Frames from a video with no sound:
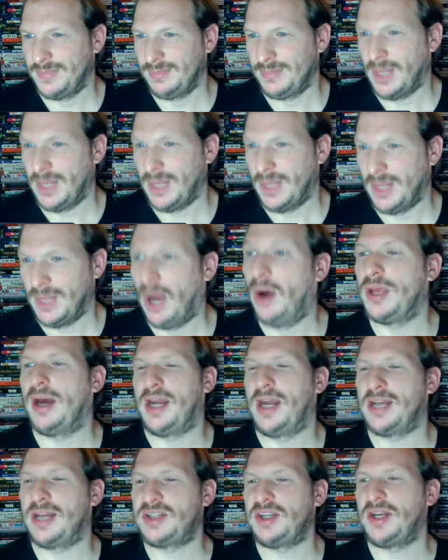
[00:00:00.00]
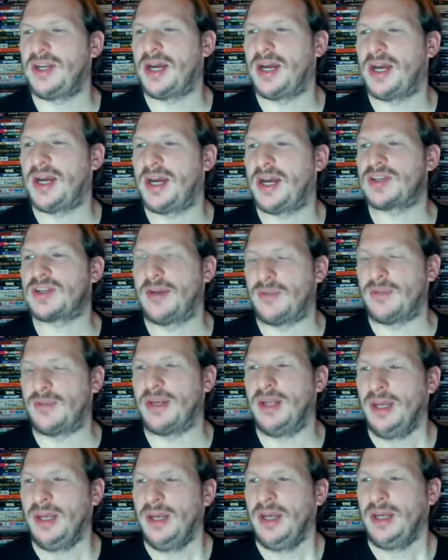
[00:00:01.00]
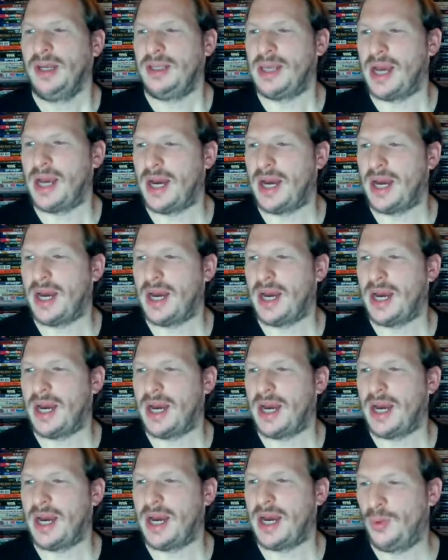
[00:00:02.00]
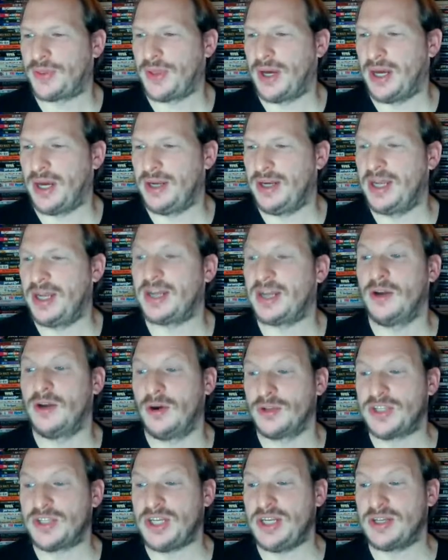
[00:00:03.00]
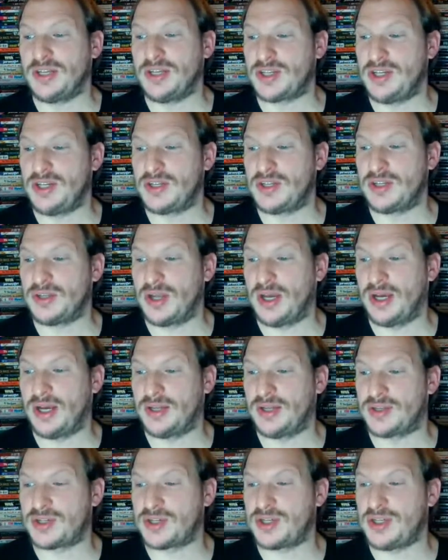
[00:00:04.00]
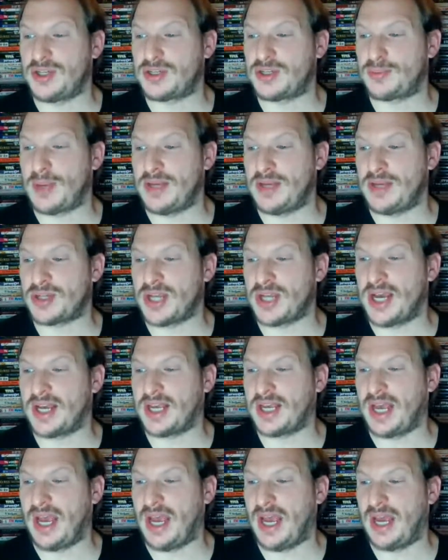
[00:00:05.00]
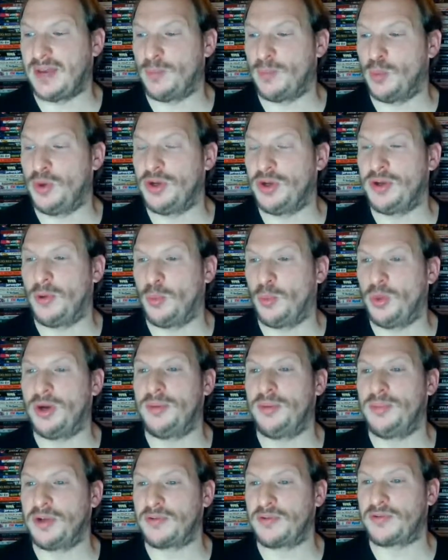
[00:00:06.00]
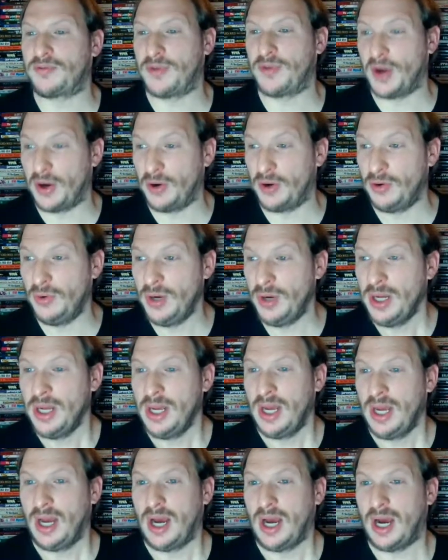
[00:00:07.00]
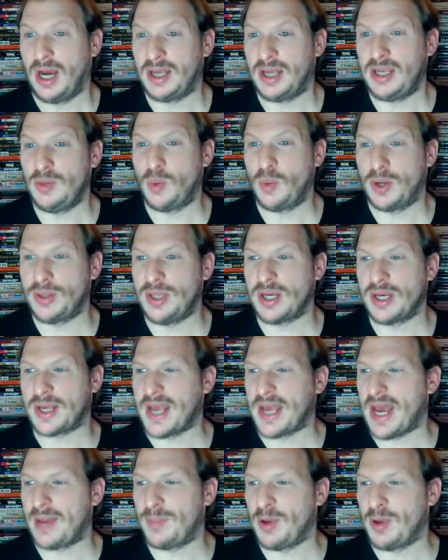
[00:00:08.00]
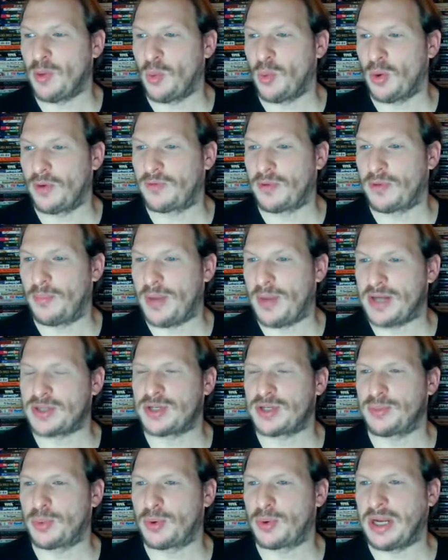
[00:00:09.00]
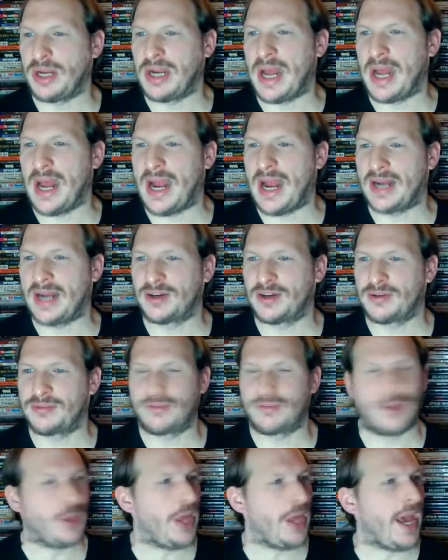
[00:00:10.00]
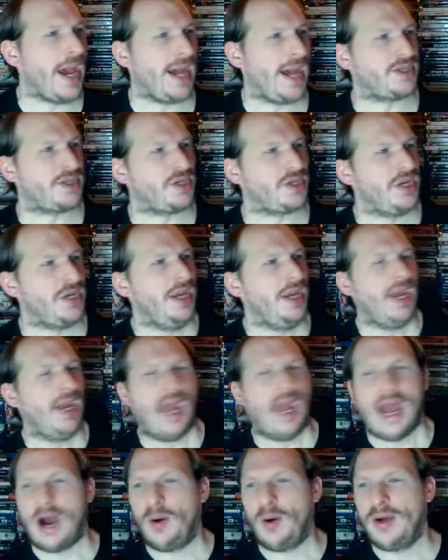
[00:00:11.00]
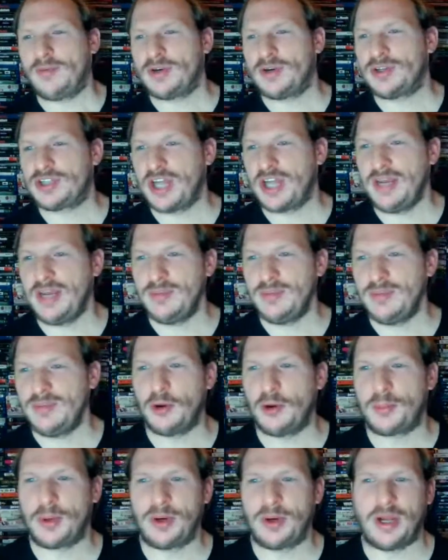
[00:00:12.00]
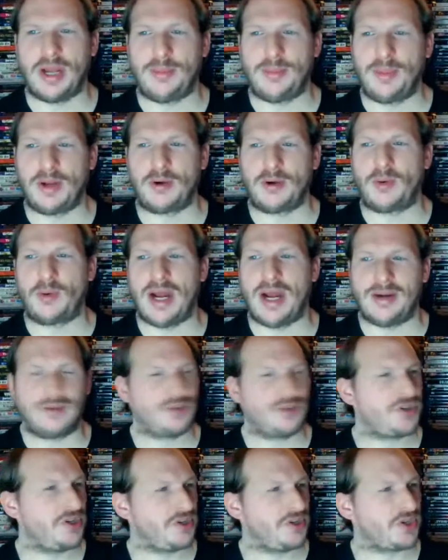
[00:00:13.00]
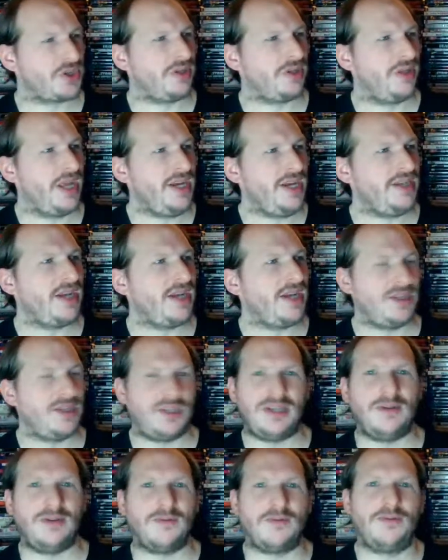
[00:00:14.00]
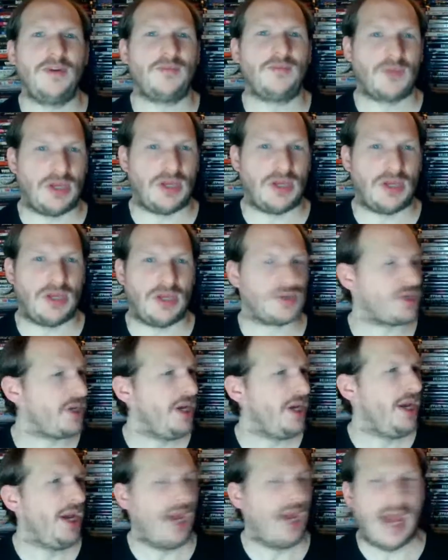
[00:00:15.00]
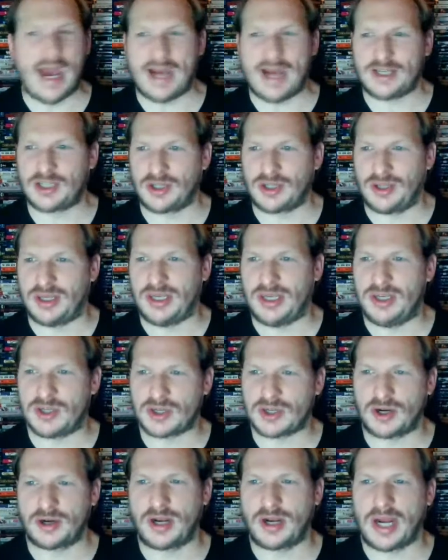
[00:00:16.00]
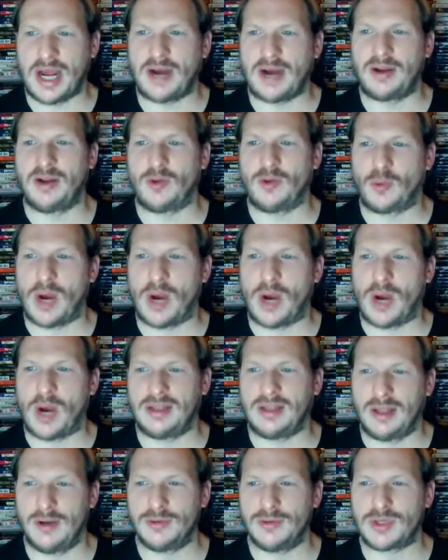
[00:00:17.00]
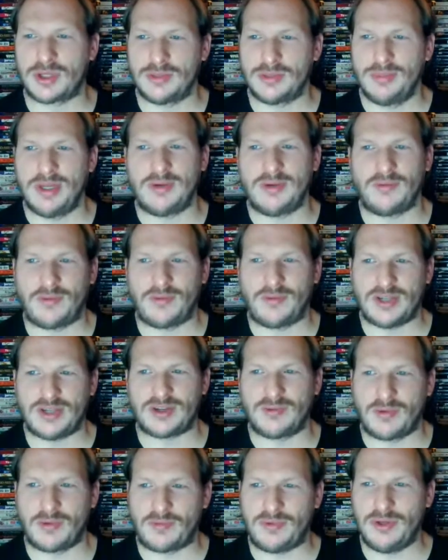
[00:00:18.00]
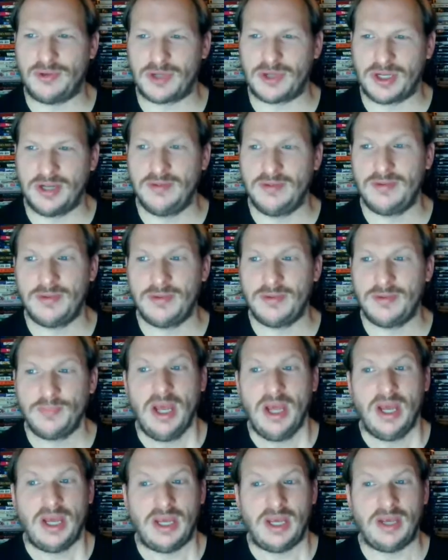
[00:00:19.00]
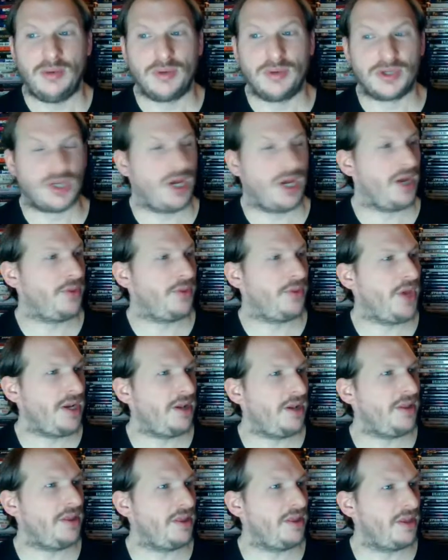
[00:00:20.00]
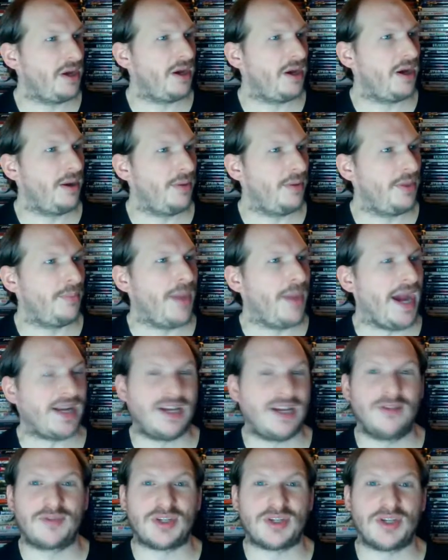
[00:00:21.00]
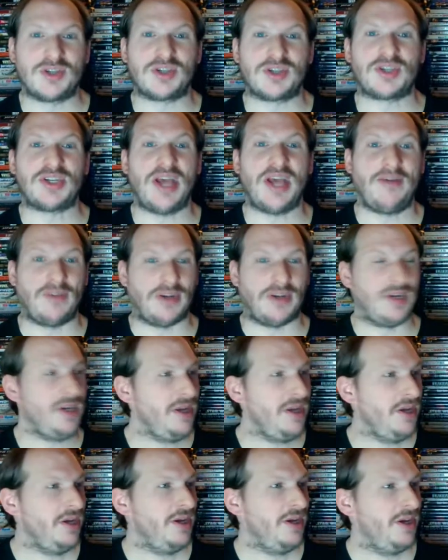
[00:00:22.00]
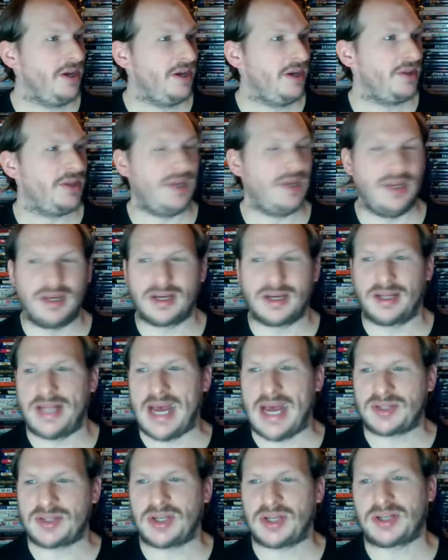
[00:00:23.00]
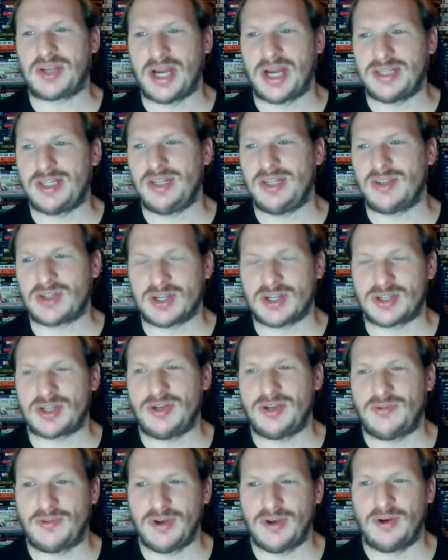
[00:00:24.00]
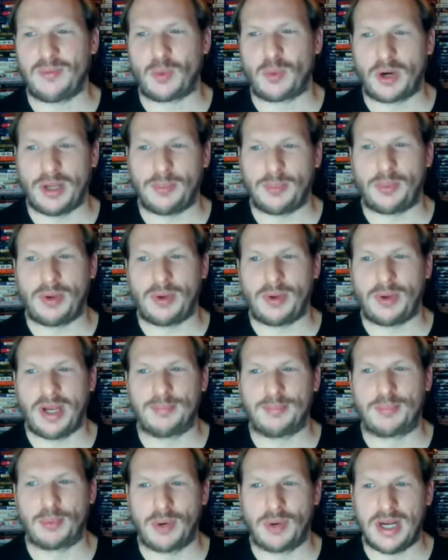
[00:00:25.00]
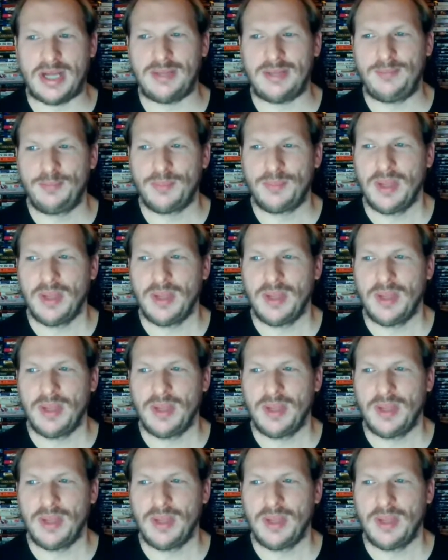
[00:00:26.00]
Oh, yeah, 1997. Yeah, with Nick Nolte and Sissy Spacek and Willem Dafoe. He won the Academy Award for Best Supporting Actor for that. However, James Coburn had been around since the late 1950s, actually. He started out in Ride Lonesome and Face of a Fugitive. He was then in the Magnificent Seven, the classic 1960 film where he played Brit.